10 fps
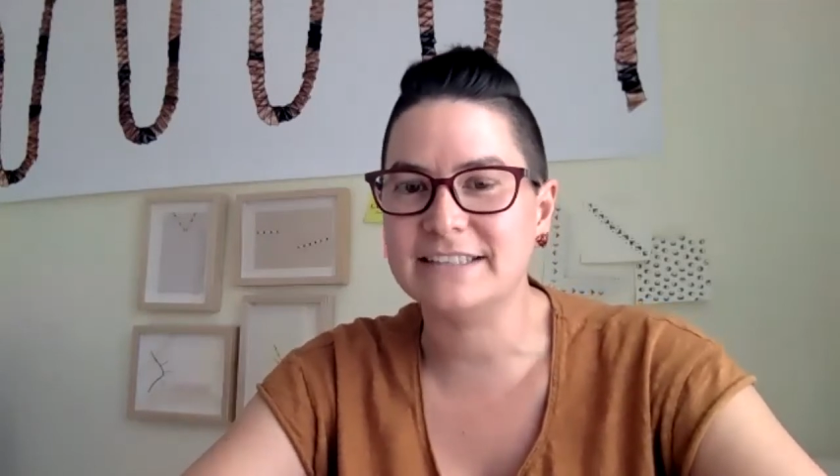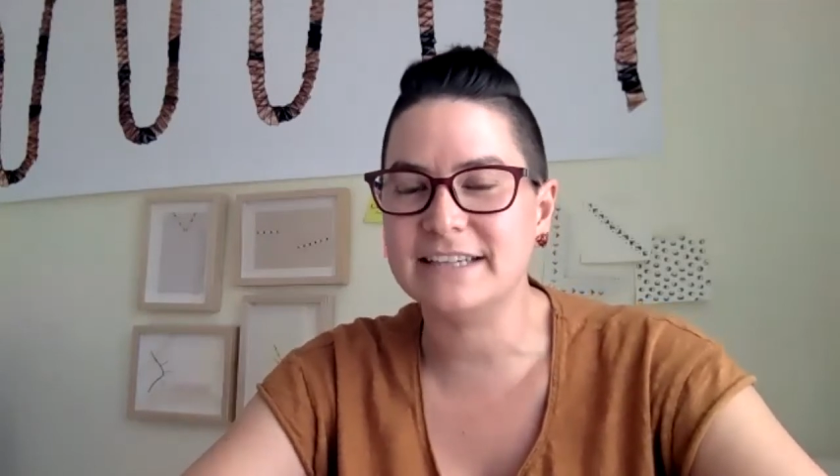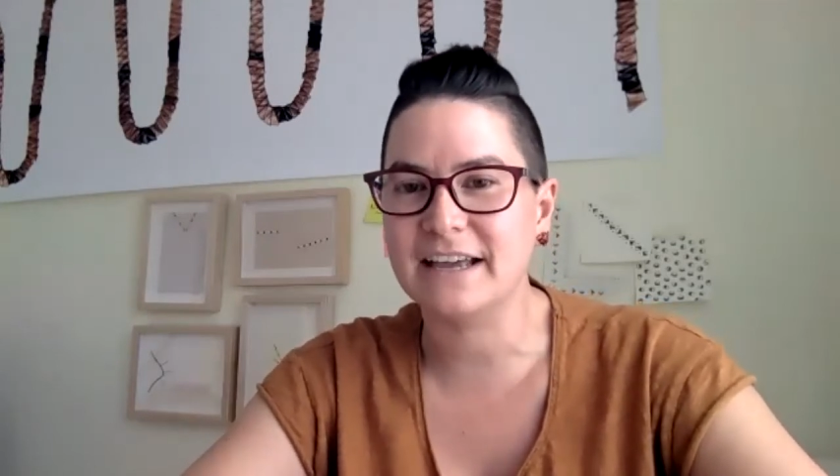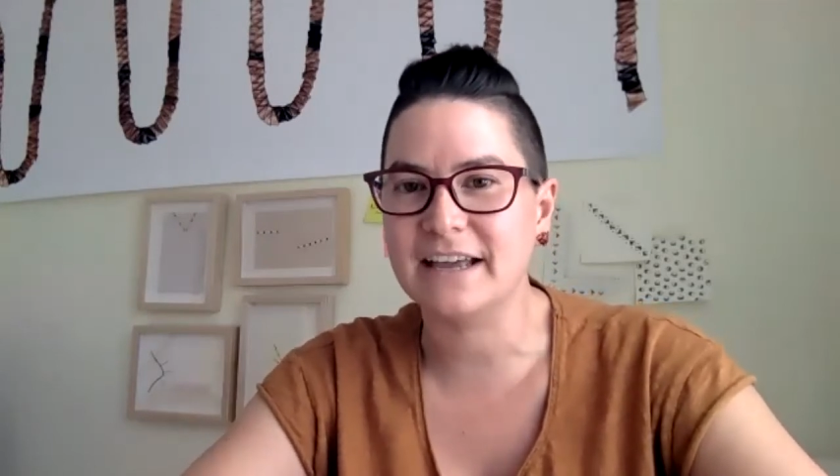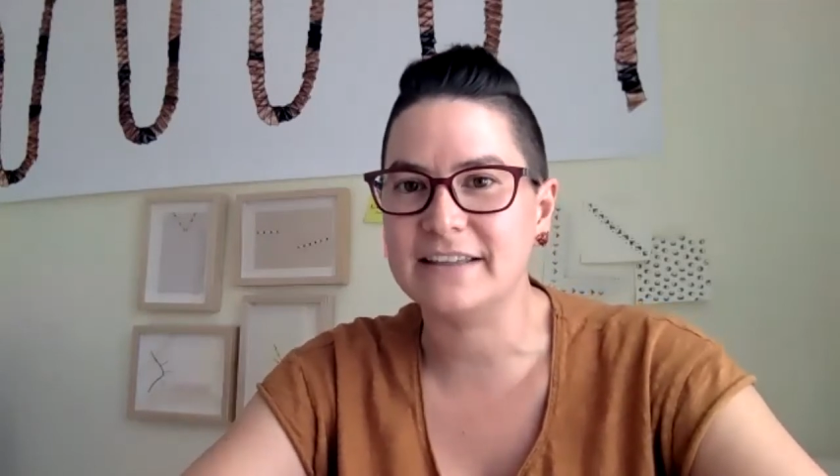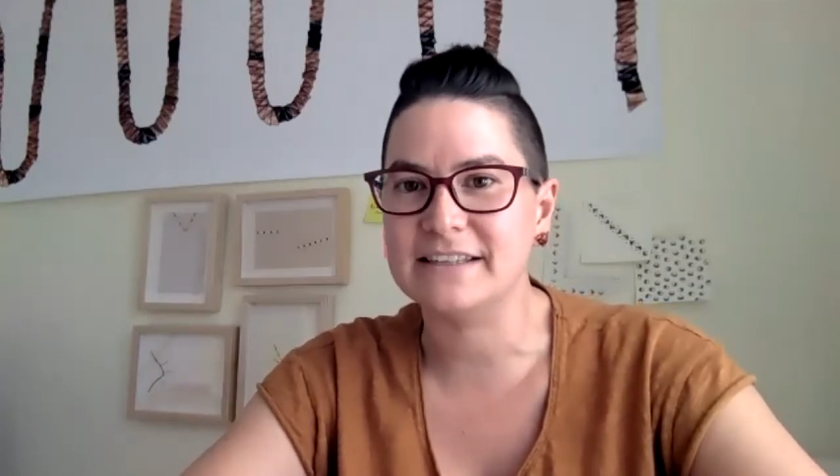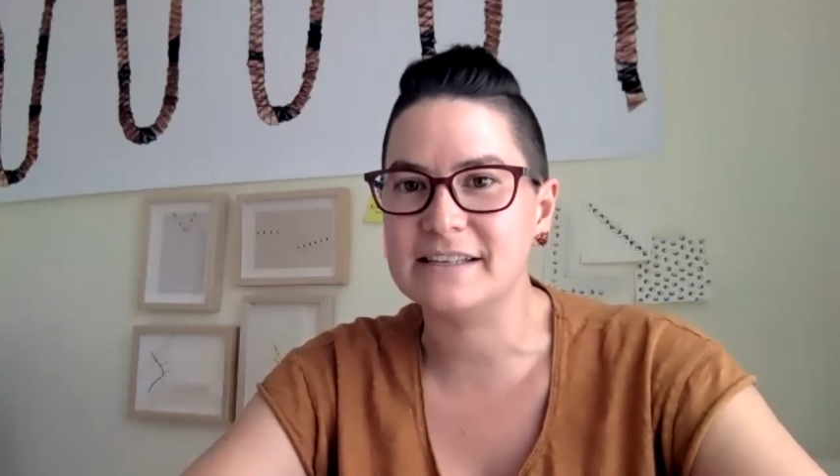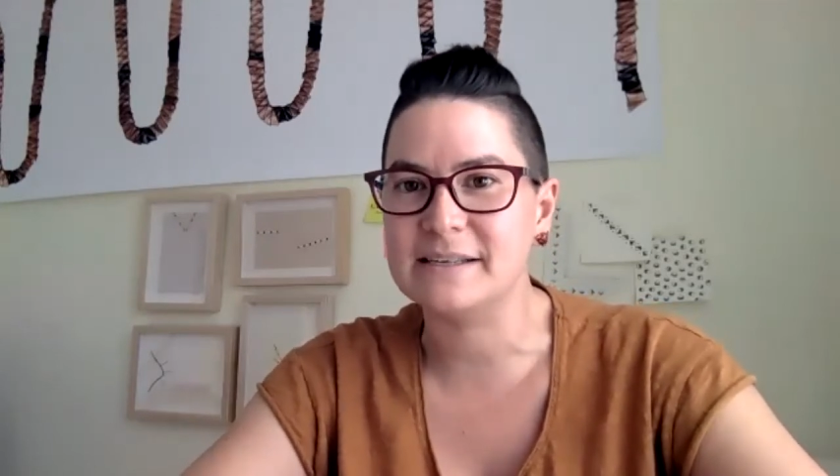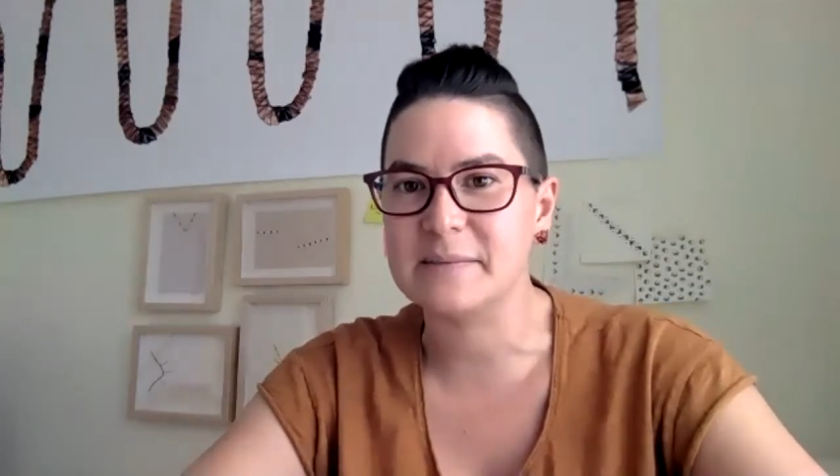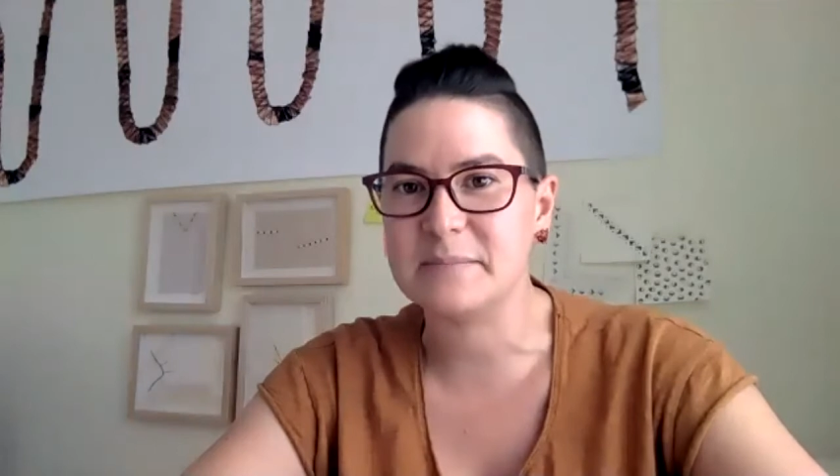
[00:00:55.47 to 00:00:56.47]

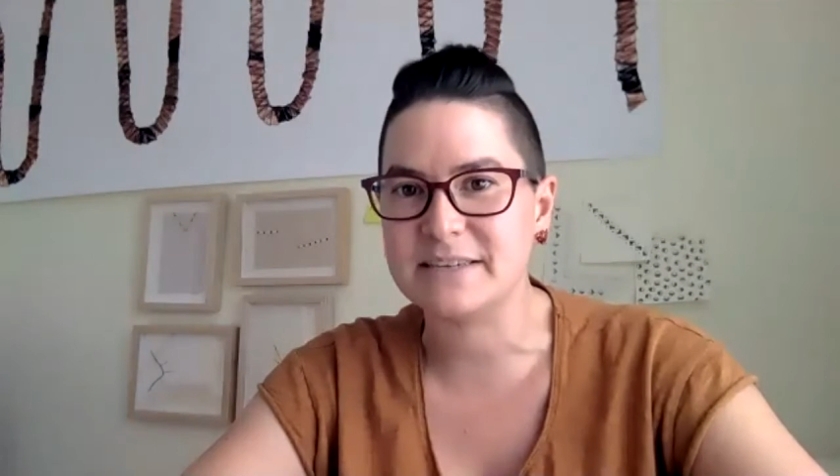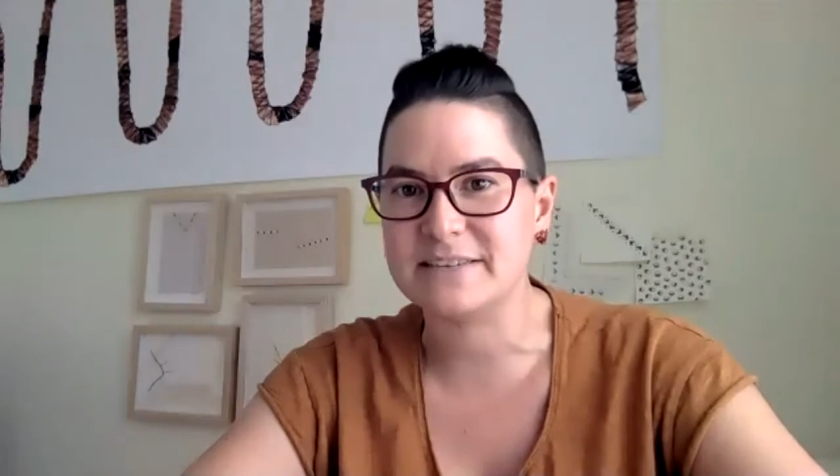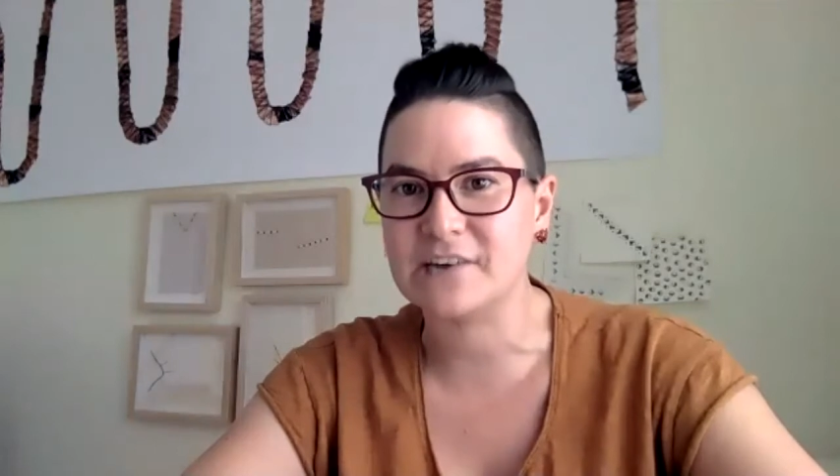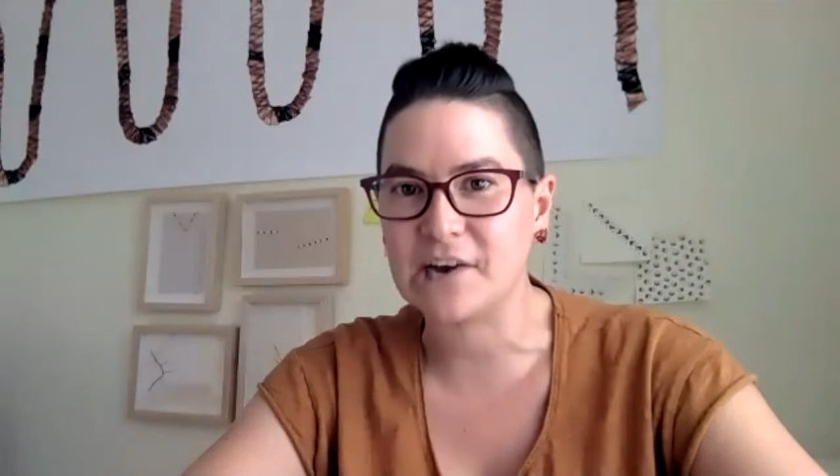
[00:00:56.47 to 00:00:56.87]
the amazing